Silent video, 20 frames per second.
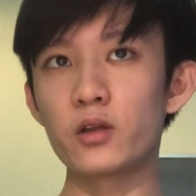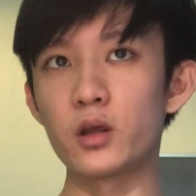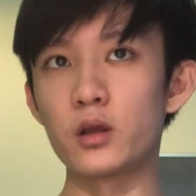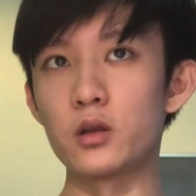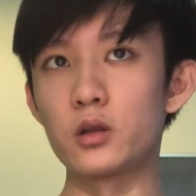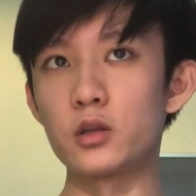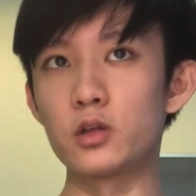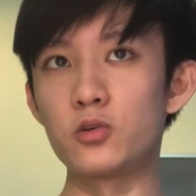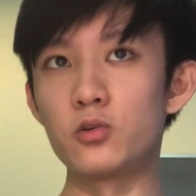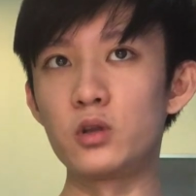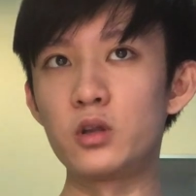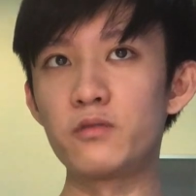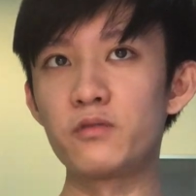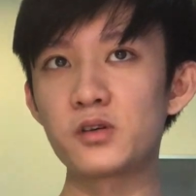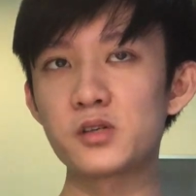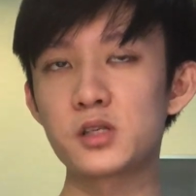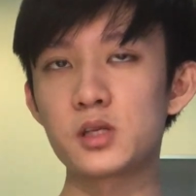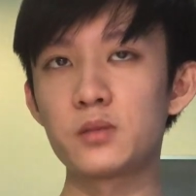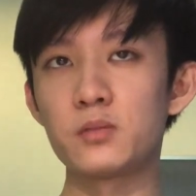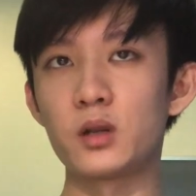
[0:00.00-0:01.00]
in
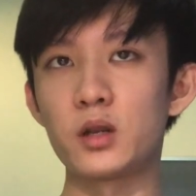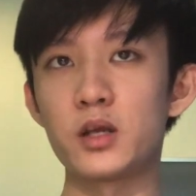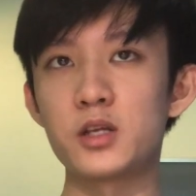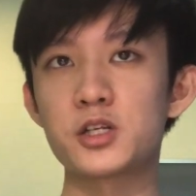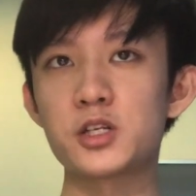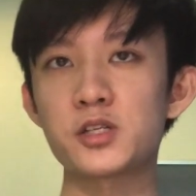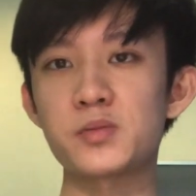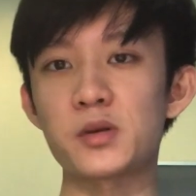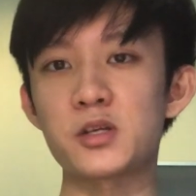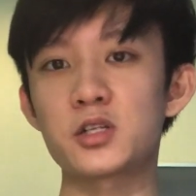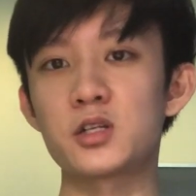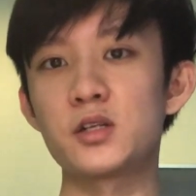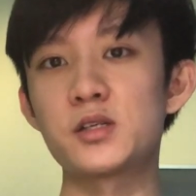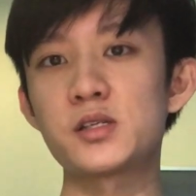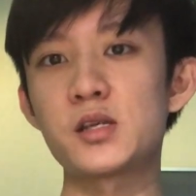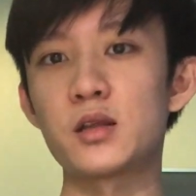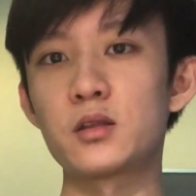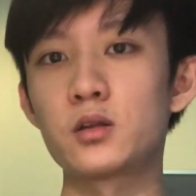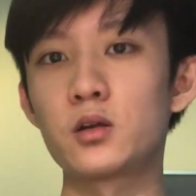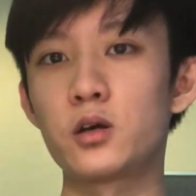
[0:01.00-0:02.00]
Universiti in Malaysia Specialist
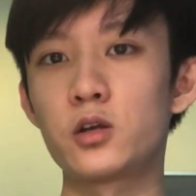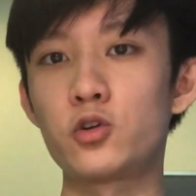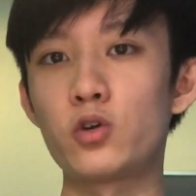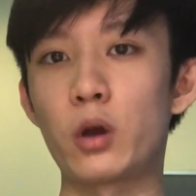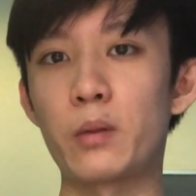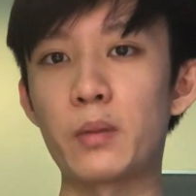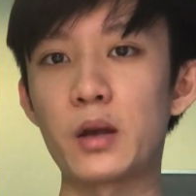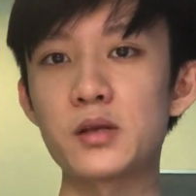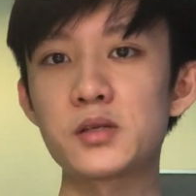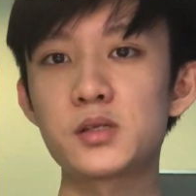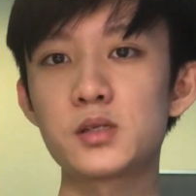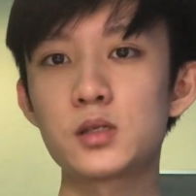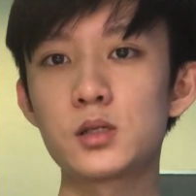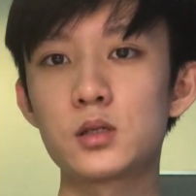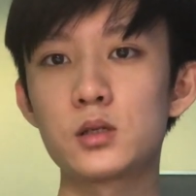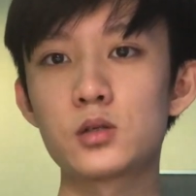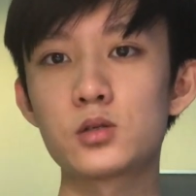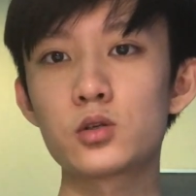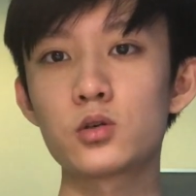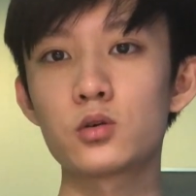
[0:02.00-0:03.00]
Centre
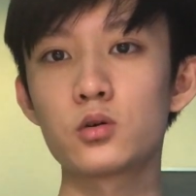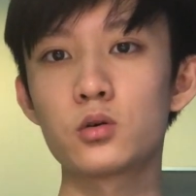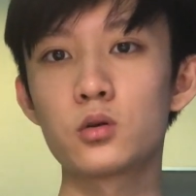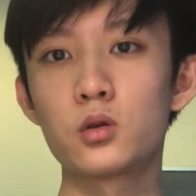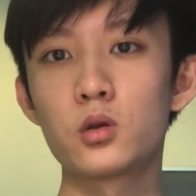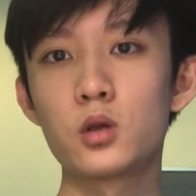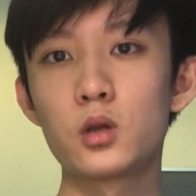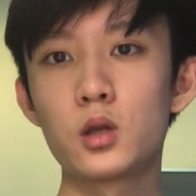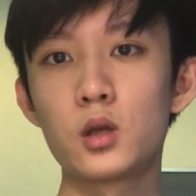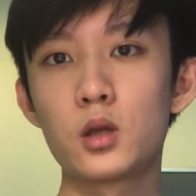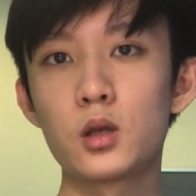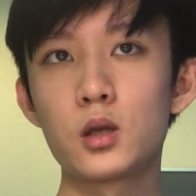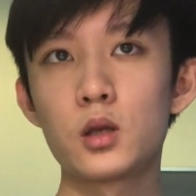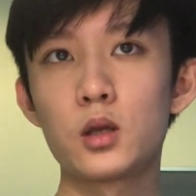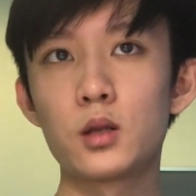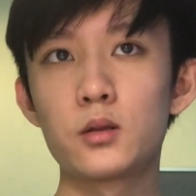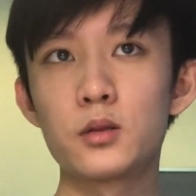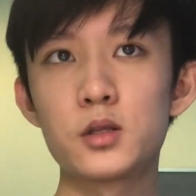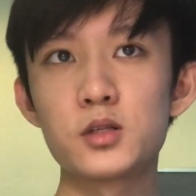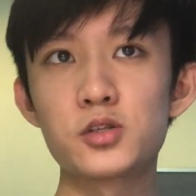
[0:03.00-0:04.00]
UMSC. So
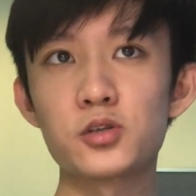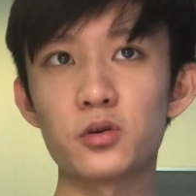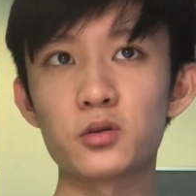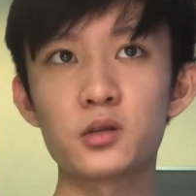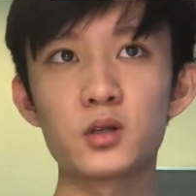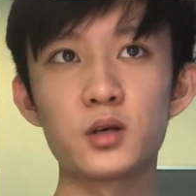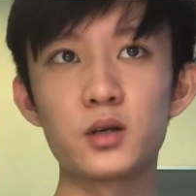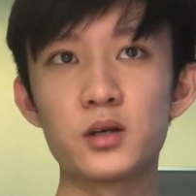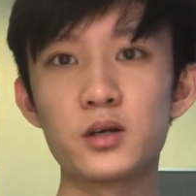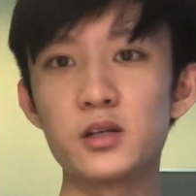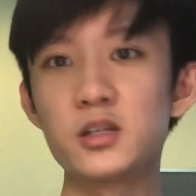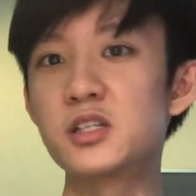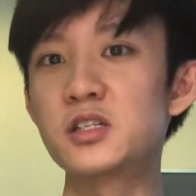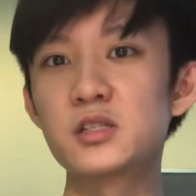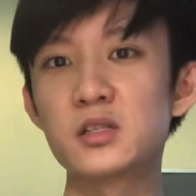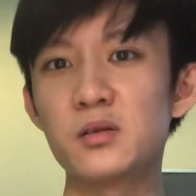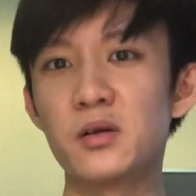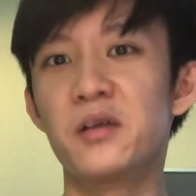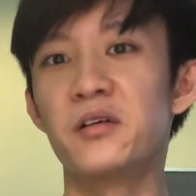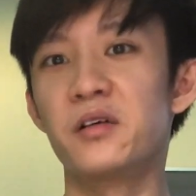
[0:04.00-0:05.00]
this doctor is